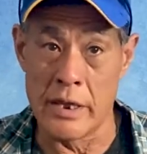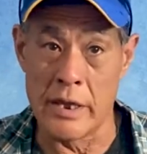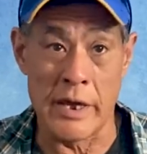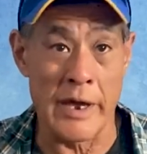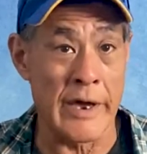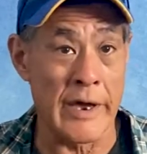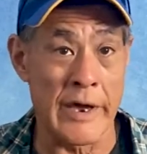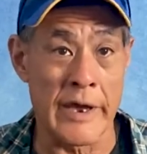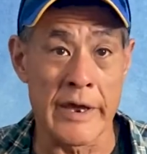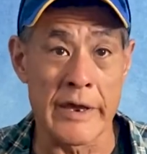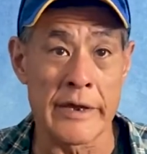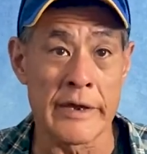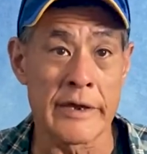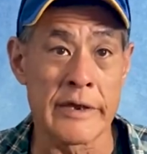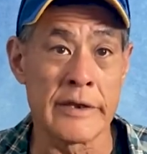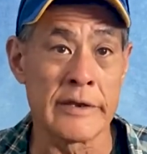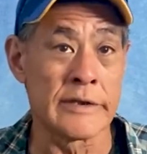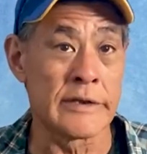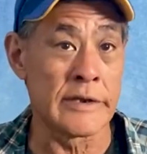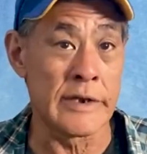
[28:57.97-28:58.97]

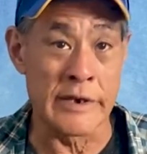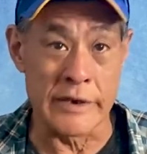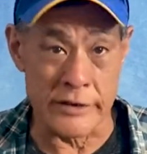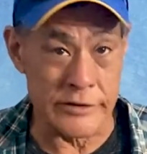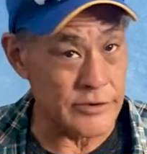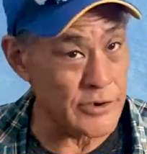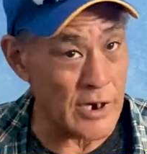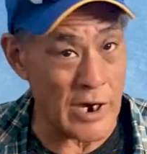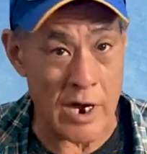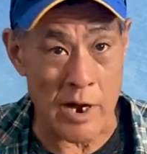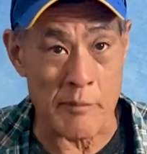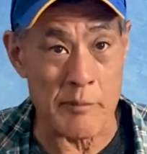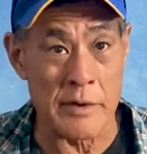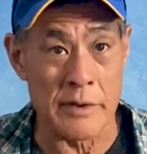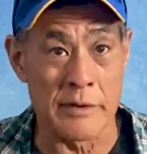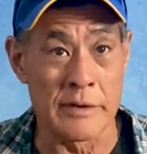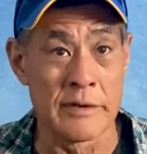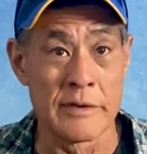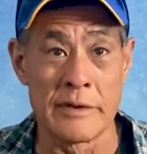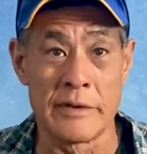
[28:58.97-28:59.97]
I need a job.
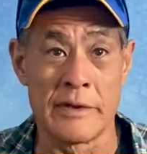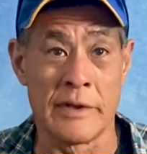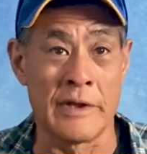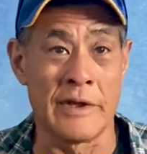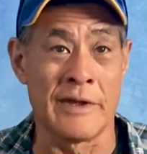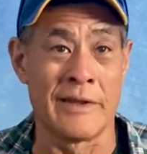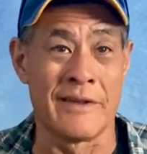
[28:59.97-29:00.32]
Mm-hmm.